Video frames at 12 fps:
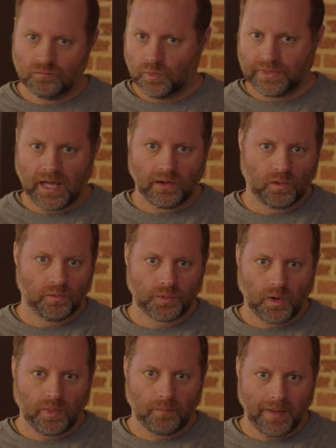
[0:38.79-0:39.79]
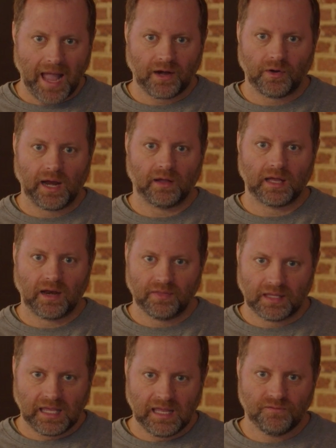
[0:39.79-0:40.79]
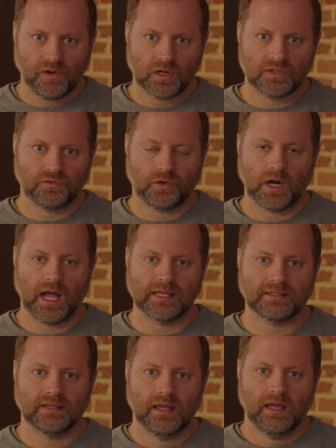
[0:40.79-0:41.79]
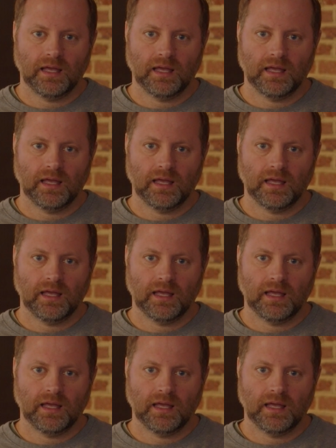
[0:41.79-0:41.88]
without going through all the background, kind of the key verse for us,